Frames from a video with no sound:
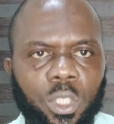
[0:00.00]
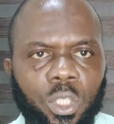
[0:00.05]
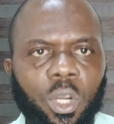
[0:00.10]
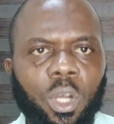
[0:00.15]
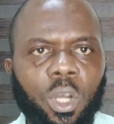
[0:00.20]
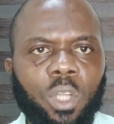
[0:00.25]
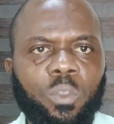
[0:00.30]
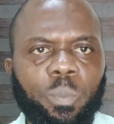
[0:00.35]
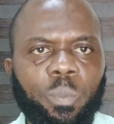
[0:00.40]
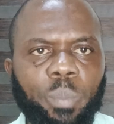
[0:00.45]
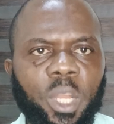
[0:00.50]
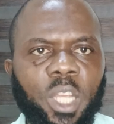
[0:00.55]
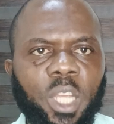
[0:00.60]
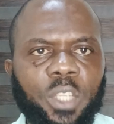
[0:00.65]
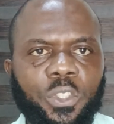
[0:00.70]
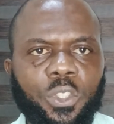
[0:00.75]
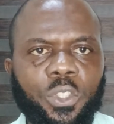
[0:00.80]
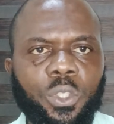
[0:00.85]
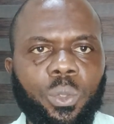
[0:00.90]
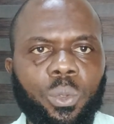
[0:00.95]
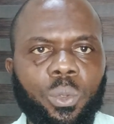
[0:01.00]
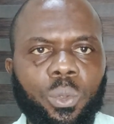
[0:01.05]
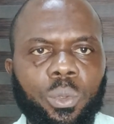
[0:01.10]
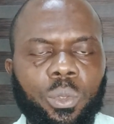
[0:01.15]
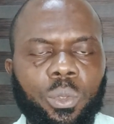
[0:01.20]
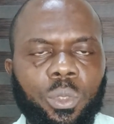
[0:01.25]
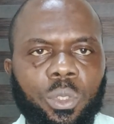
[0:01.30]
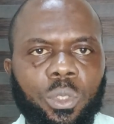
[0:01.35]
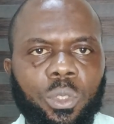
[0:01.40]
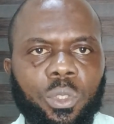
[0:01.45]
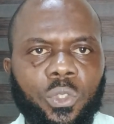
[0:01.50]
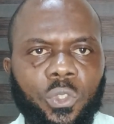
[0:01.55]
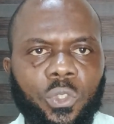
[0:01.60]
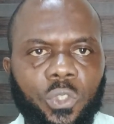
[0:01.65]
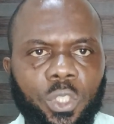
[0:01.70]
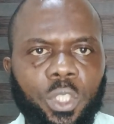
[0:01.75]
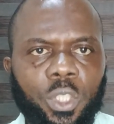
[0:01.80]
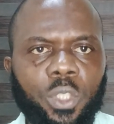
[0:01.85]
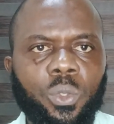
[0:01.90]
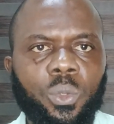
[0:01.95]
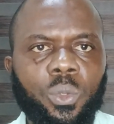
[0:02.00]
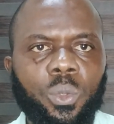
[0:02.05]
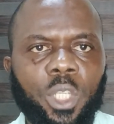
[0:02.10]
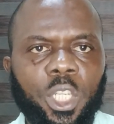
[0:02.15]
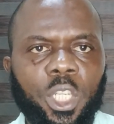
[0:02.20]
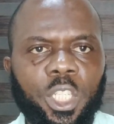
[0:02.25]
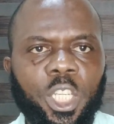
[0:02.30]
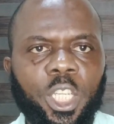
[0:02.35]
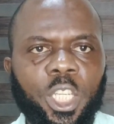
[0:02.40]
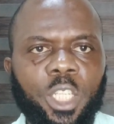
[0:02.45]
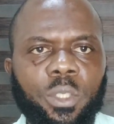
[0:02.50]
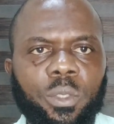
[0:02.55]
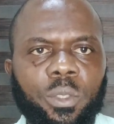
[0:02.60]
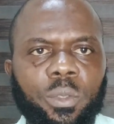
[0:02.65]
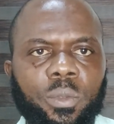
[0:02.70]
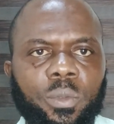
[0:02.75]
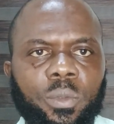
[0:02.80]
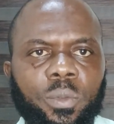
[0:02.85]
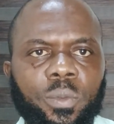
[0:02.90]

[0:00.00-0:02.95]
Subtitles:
God bless you. See you again.